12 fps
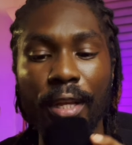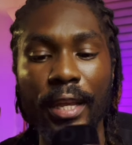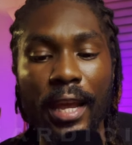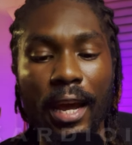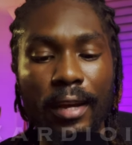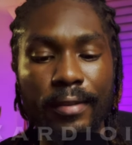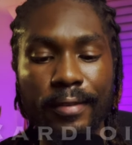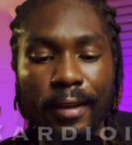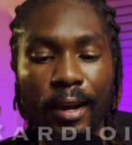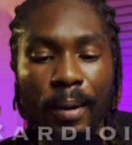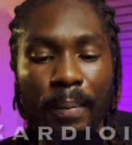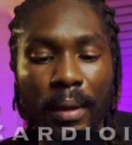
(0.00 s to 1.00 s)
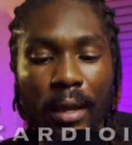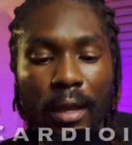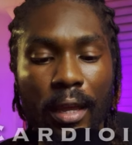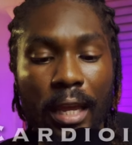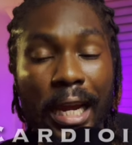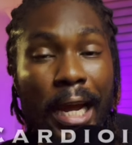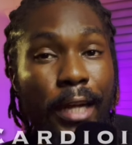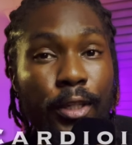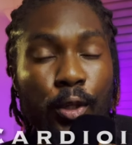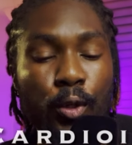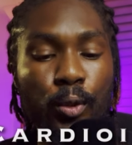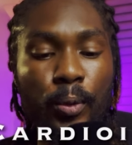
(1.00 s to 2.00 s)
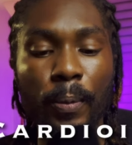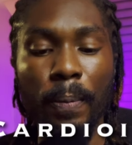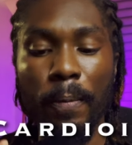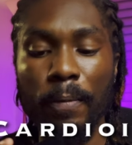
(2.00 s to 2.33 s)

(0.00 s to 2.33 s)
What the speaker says: It has a cardio